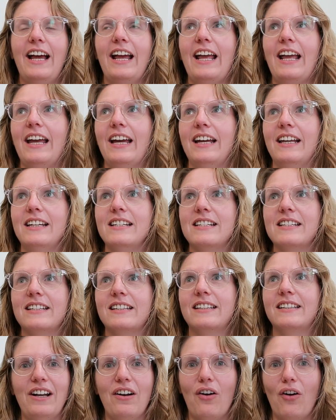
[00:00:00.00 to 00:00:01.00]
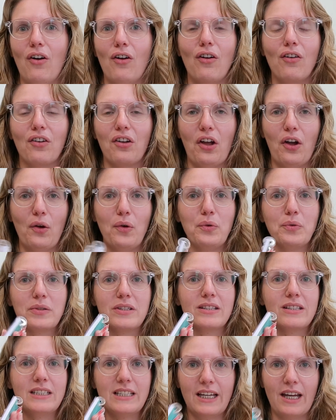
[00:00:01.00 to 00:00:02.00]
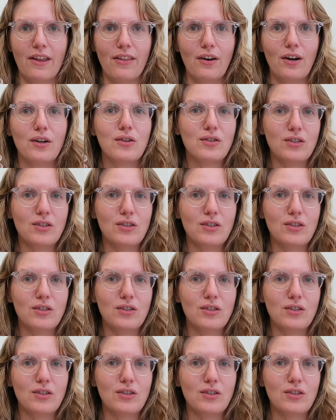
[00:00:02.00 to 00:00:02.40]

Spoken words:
and it all goes together.